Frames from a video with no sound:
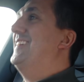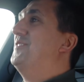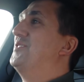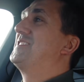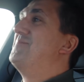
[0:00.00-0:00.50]

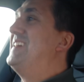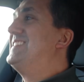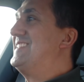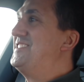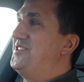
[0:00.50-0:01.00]
What's
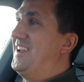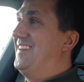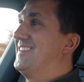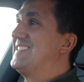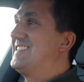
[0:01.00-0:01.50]
amazing is you get
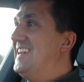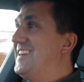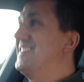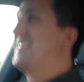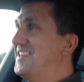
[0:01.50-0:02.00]
like a
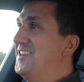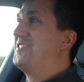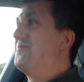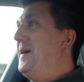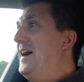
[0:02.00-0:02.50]
second
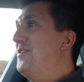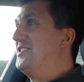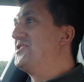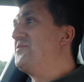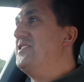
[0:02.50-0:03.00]
surge of power.
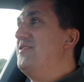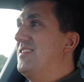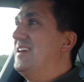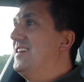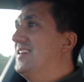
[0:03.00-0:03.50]
Just when you
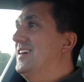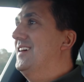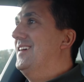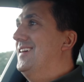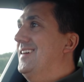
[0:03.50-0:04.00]
think
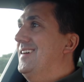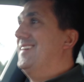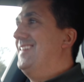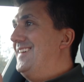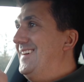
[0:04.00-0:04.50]

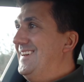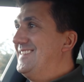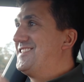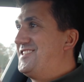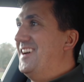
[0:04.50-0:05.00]

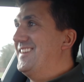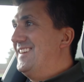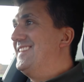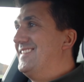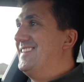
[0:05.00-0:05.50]
it's done
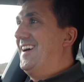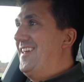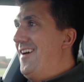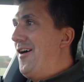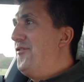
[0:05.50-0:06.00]
it
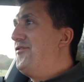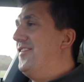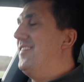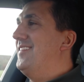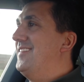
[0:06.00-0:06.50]
enough,
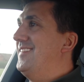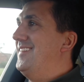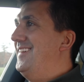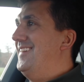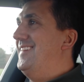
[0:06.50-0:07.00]

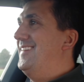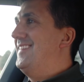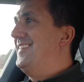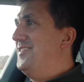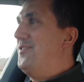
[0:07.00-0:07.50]

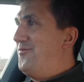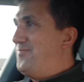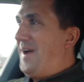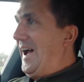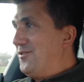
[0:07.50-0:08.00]
you've
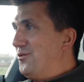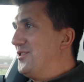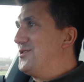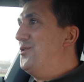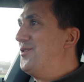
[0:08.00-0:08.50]
had all the
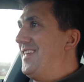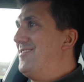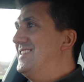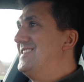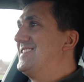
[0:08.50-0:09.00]
torque
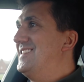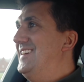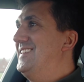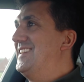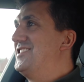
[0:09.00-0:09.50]
there is,
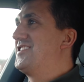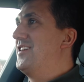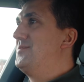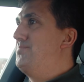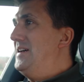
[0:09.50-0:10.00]
it then just
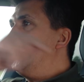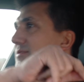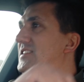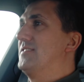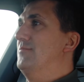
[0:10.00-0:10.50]
goes bam,
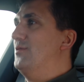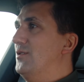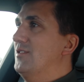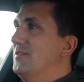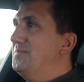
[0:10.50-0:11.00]
there's some more.